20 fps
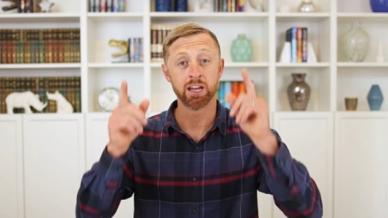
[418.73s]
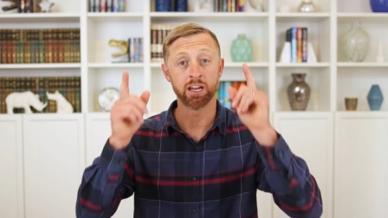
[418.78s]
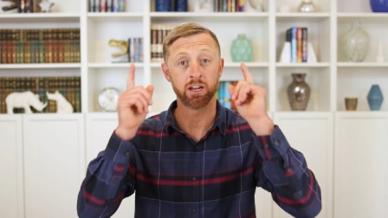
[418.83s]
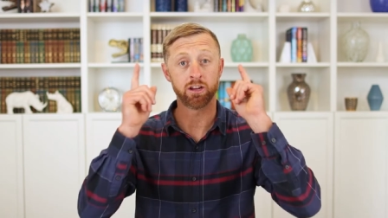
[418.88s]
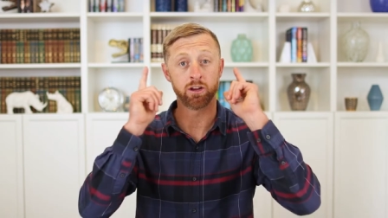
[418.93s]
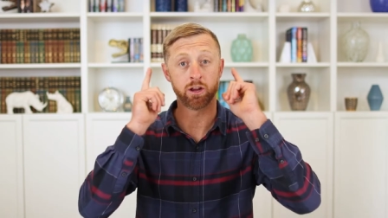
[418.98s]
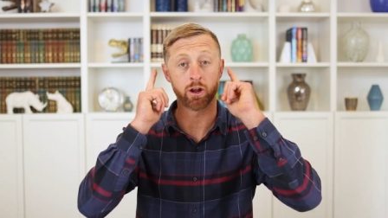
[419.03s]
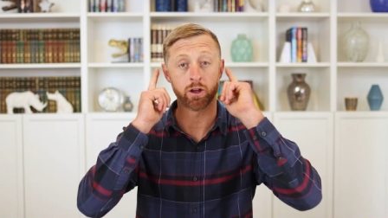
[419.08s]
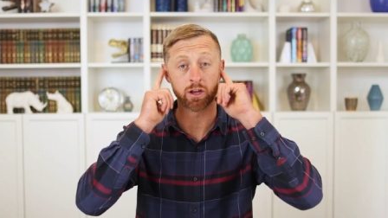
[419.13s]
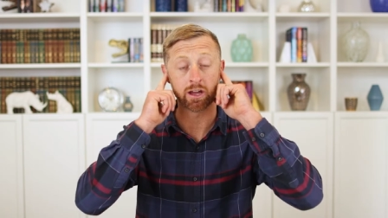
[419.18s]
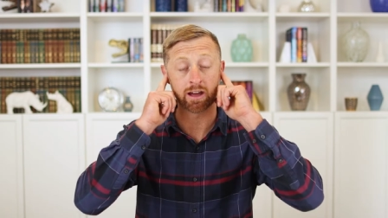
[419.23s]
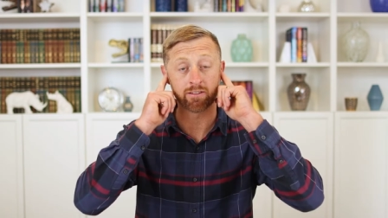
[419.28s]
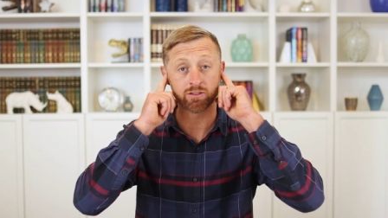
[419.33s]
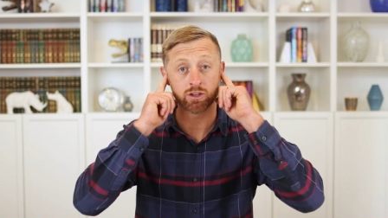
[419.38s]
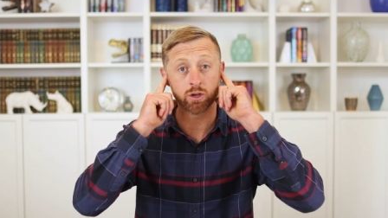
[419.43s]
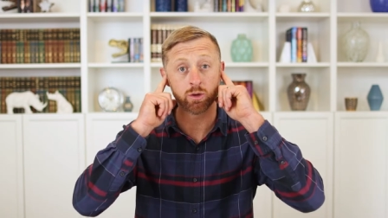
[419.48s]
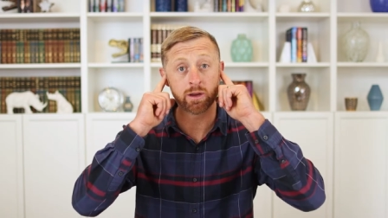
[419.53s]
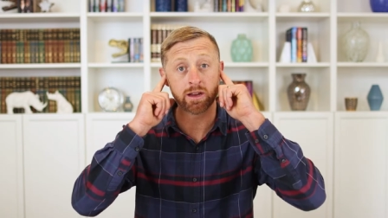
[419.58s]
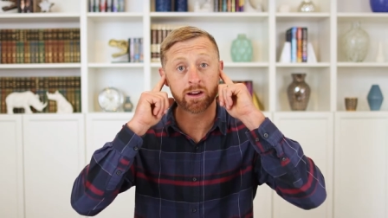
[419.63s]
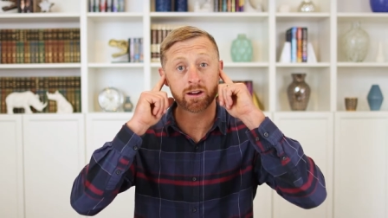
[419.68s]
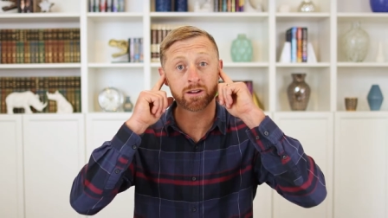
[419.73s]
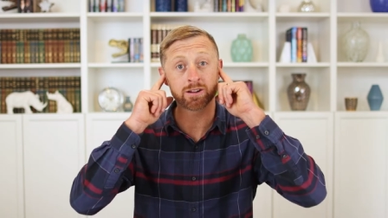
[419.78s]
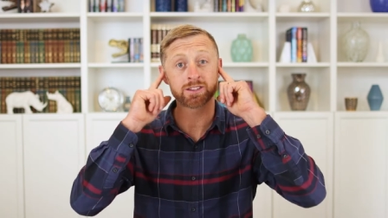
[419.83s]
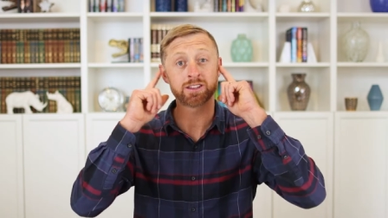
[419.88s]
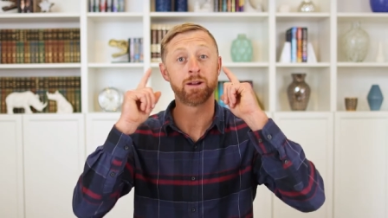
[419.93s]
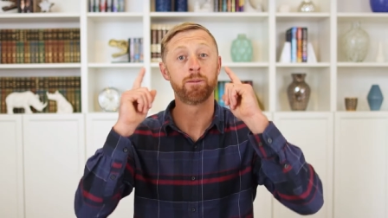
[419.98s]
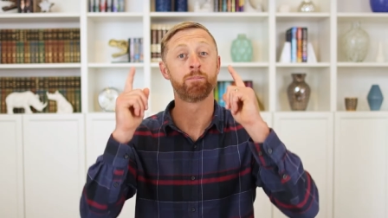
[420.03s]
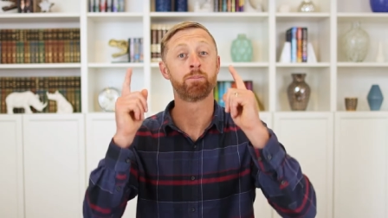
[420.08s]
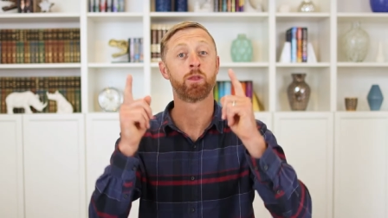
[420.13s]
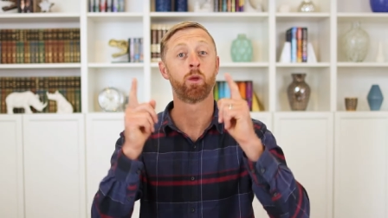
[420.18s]
You know, you have two
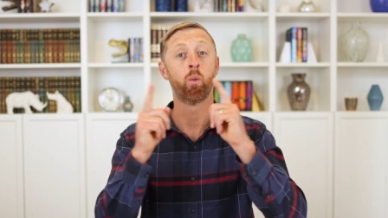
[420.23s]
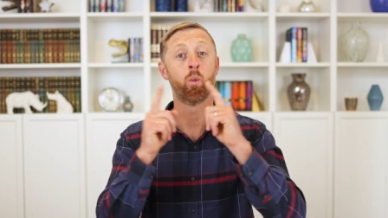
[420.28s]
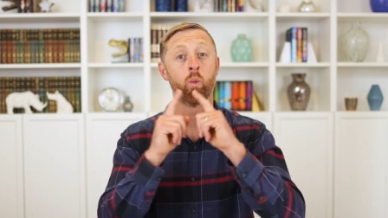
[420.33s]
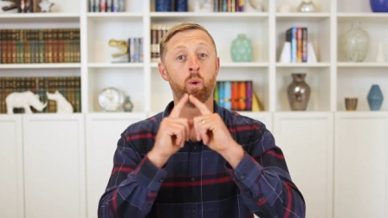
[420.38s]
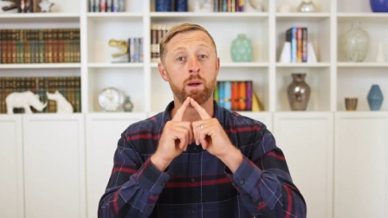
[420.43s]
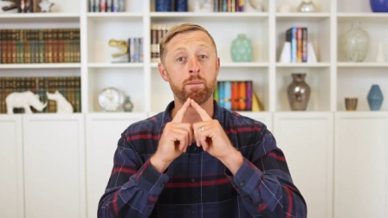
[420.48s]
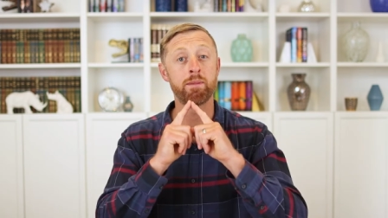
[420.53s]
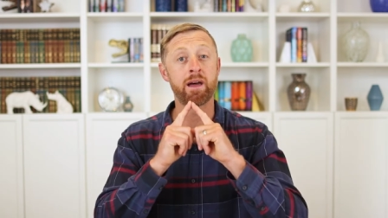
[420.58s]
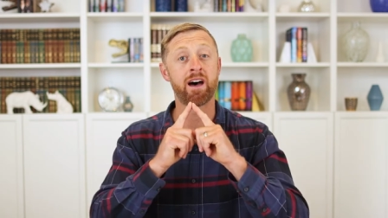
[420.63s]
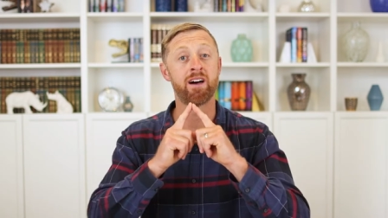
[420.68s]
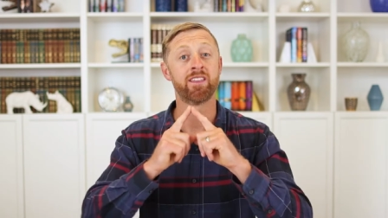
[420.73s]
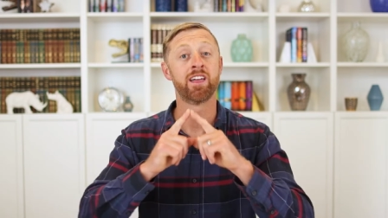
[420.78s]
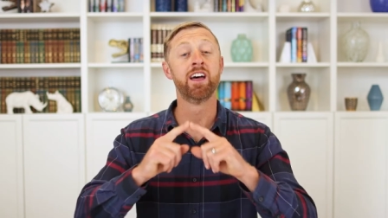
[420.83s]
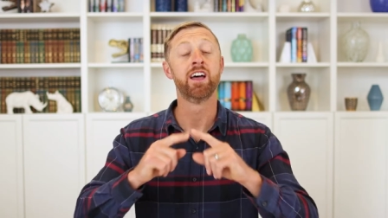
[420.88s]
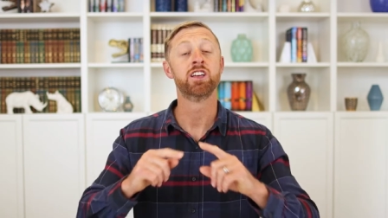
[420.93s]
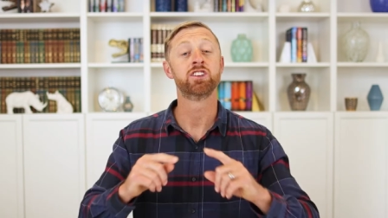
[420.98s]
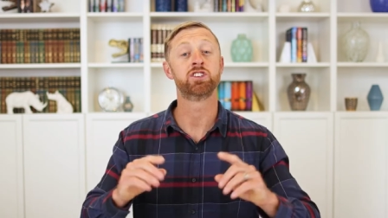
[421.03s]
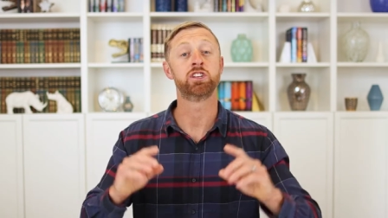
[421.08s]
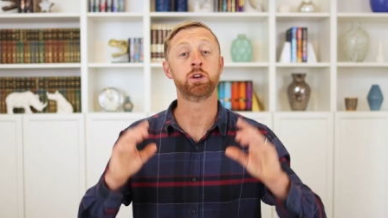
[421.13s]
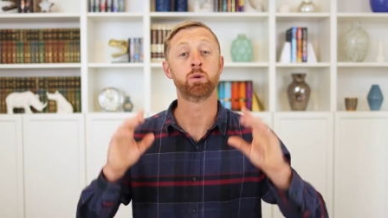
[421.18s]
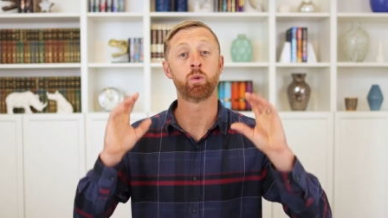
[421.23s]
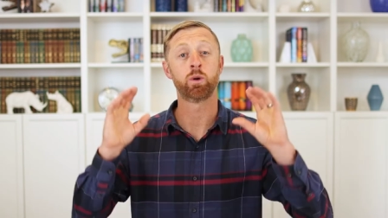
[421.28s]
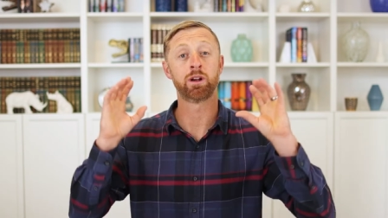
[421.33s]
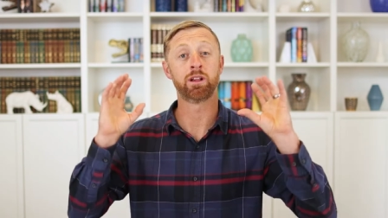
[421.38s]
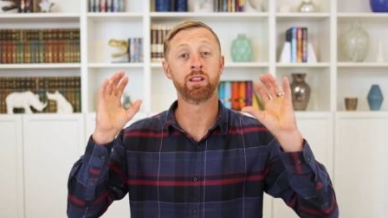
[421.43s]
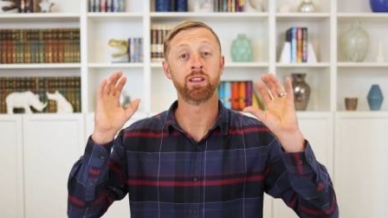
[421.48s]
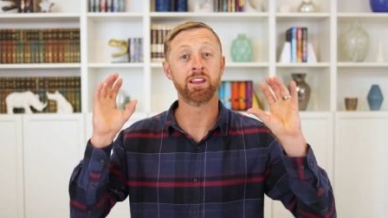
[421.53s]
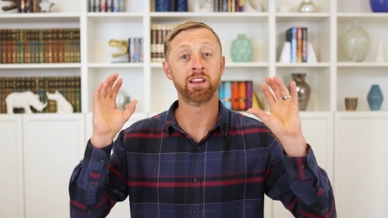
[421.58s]
ears, one mouth. So you want to